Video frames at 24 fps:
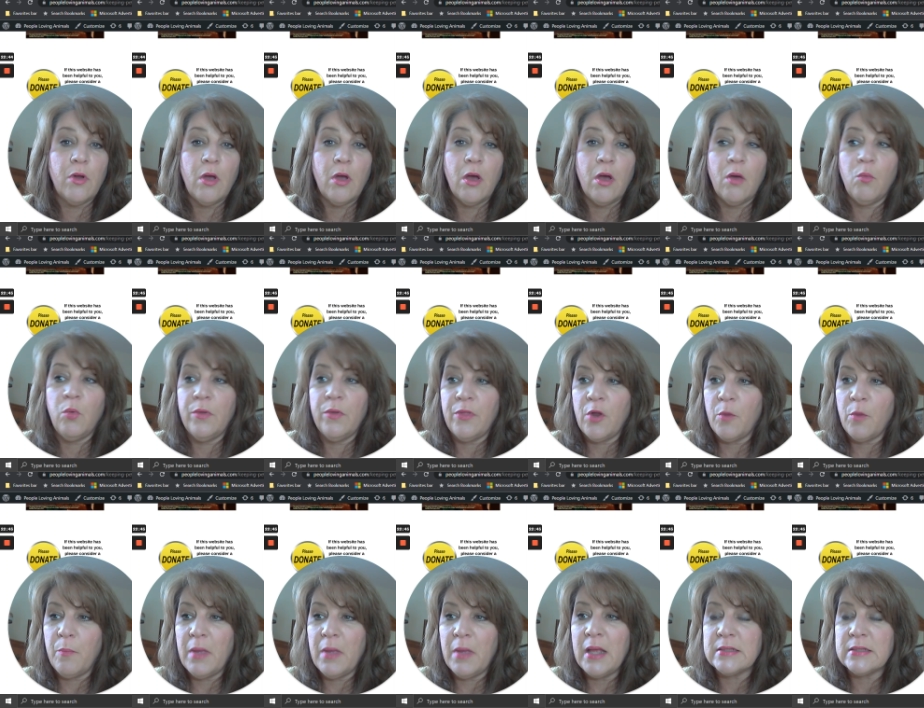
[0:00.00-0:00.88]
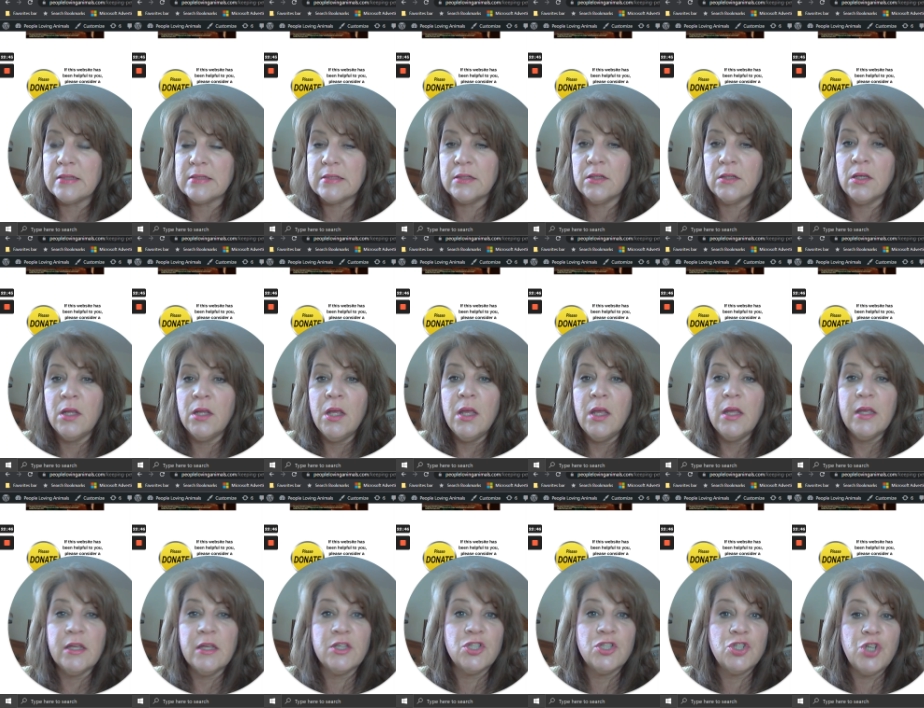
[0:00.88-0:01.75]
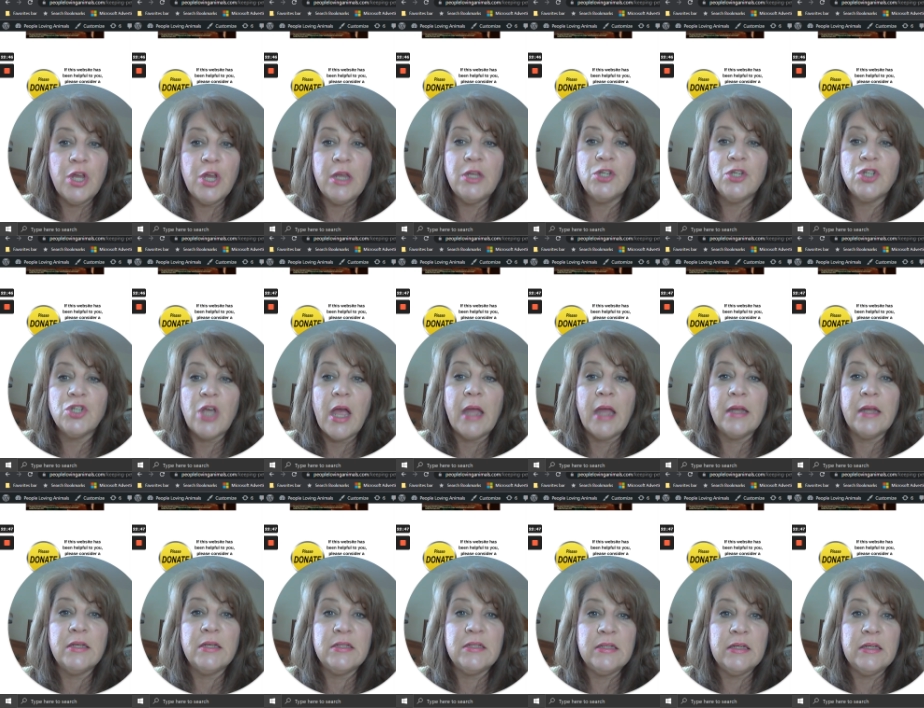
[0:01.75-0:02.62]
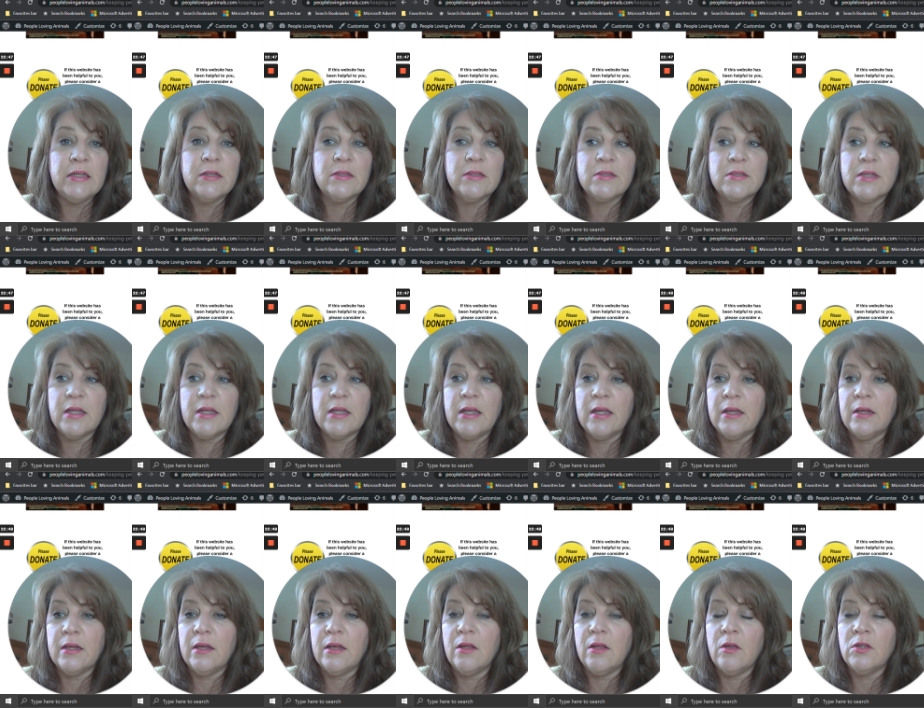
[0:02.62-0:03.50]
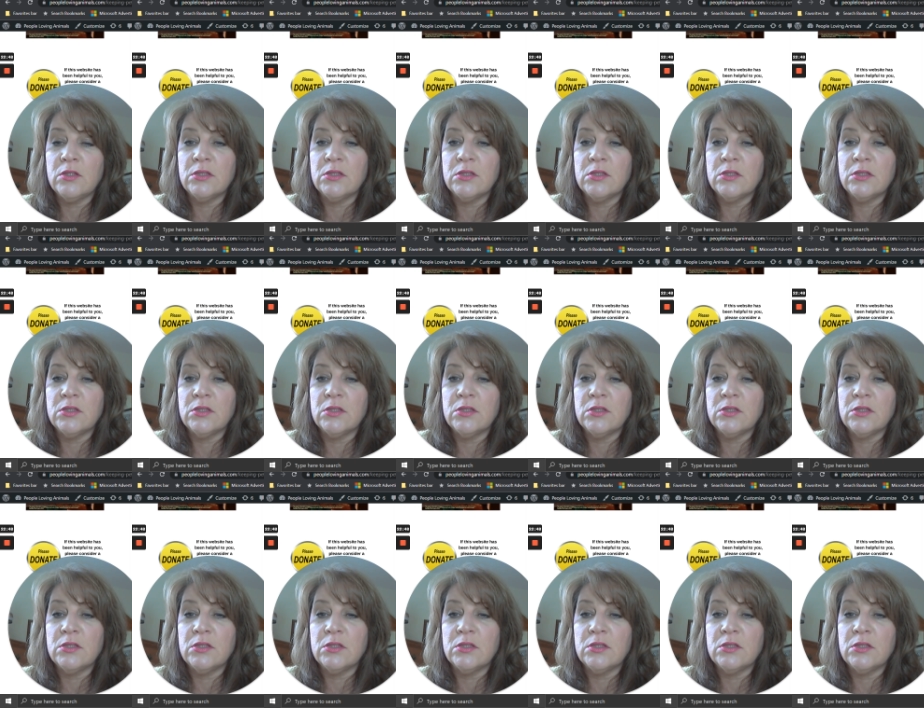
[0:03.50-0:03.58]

uh, with our pets and exchange ideas and